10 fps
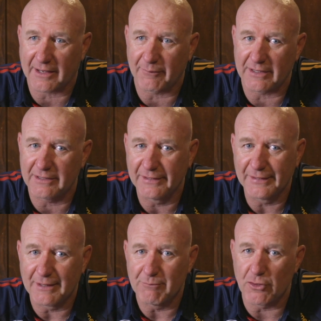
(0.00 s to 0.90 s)
Can we
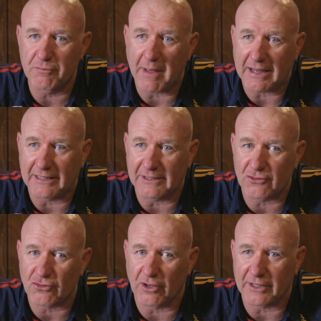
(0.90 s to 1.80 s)
move back in
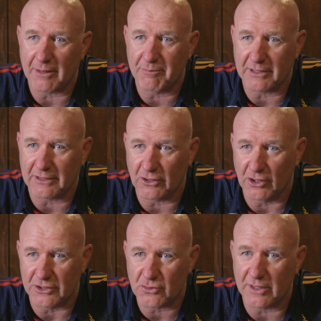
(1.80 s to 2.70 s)
and try and get a pick in the
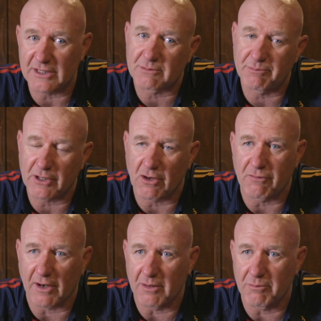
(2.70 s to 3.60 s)
early 20s and pick
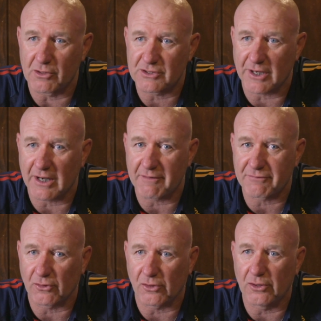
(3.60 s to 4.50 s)
off one of the boys that are
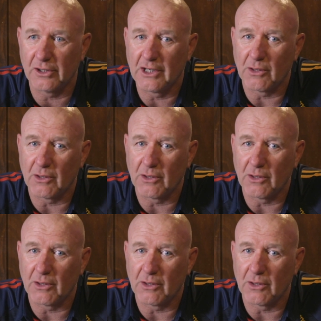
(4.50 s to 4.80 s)
left, or